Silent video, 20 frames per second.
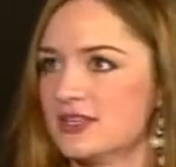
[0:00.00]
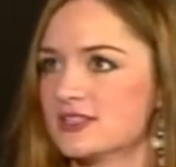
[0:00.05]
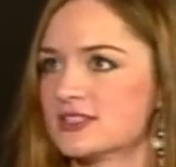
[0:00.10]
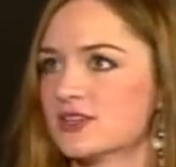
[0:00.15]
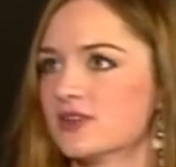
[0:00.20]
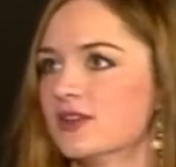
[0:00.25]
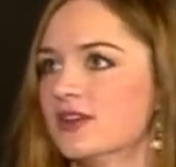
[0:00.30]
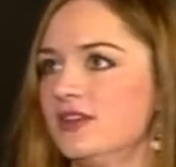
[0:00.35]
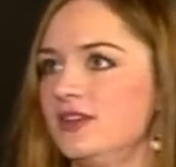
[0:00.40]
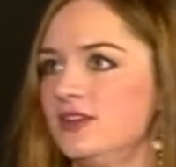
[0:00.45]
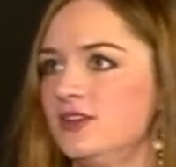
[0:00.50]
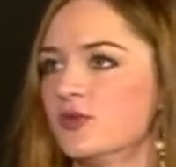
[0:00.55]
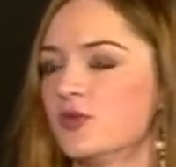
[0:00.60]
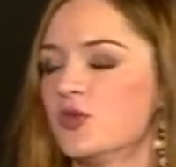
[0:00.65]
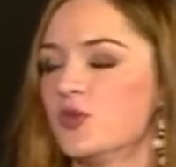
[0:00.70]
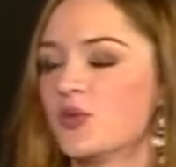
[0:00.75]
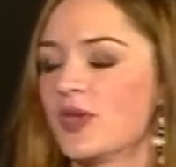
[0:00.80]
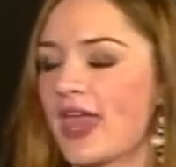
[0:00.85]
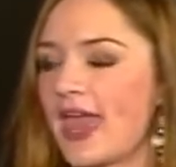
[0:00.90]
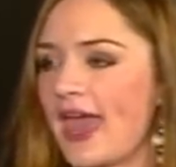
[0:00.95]
and so you
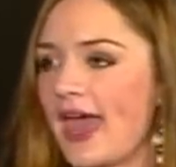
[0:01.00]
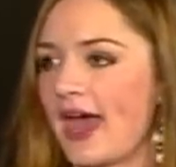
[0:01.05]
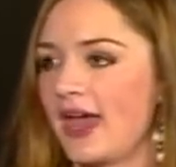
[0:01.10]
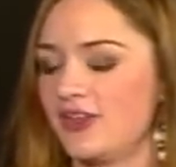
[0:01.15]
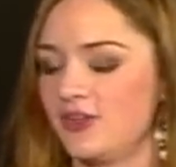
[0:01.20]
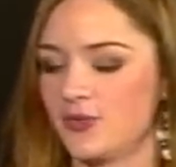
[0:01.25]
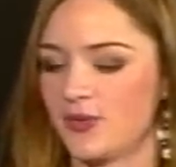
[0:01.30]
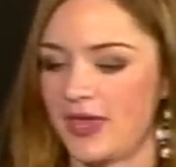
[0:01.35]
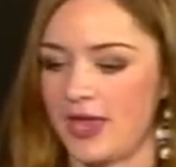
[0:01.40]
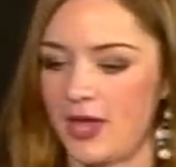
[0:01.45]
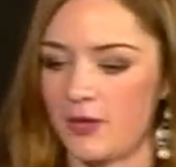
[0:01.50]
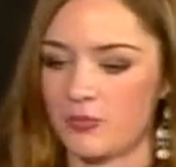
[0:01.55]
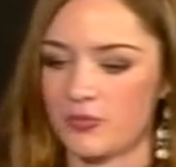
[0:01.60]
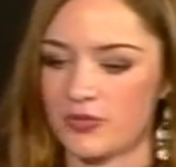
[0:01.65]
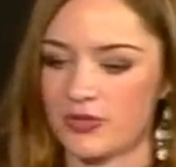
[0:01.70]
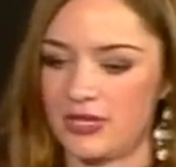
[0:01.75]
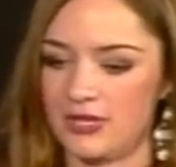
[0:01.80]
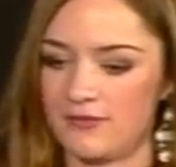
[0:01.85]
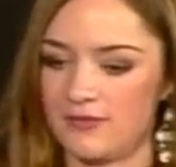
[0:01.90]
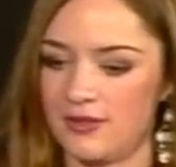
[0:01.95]
you can't you can't
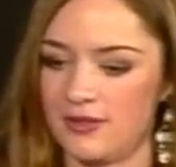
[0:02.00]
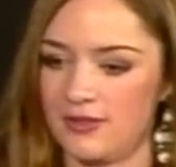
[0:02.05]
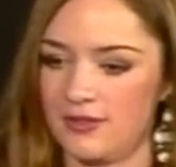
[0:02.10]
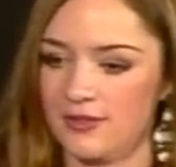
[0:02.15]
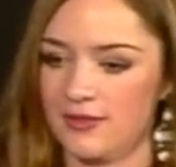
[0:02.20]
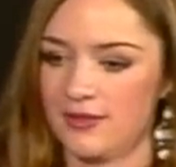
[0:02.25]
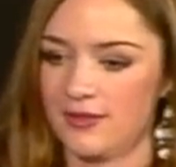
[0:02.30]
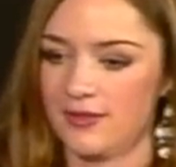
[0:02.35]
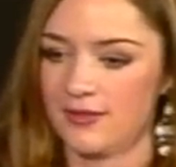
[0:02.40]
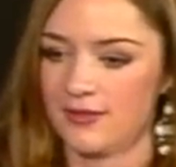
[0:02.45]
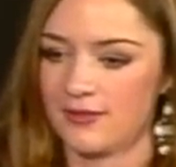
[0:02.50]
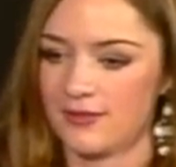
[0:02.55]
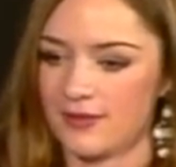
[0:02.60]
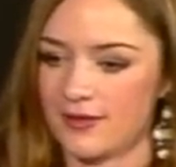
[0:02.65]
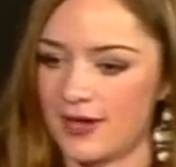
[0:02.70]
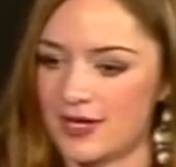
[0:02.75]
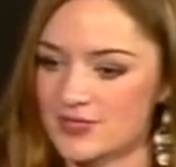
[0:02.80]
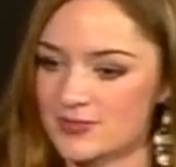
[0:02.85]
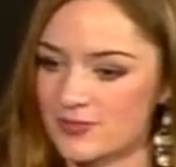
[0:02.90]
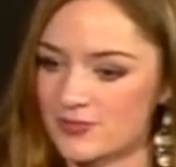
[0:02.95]
believe in the
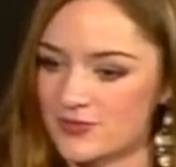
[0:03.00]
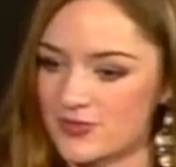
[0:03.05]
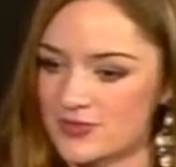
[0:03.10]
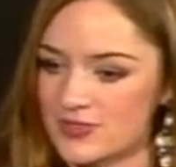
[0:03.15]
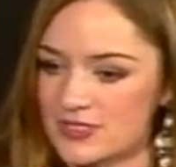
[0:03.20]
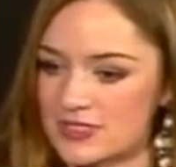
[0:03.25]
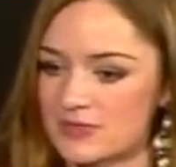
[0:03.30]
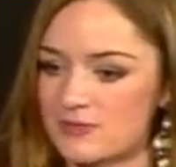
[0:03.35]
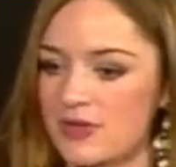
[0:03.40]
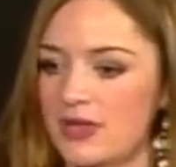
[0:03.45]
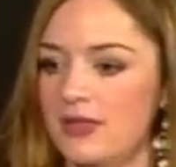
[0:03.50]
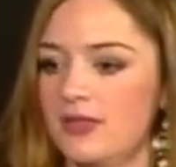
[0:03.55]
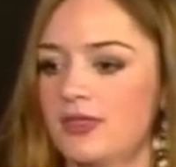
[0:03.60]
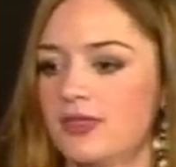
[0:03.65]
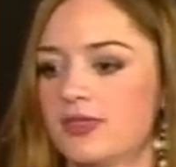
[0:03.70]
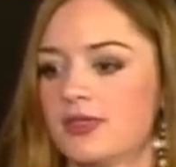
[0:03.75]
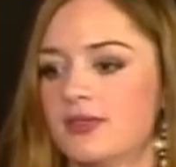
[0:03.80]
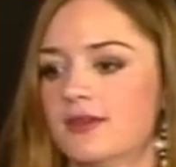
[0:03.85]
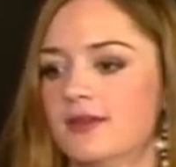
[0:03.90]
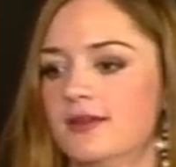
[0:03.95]
Gospel of Joseph
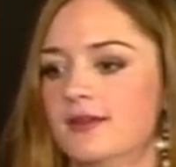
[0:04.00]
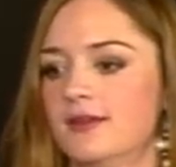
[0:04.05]
Smith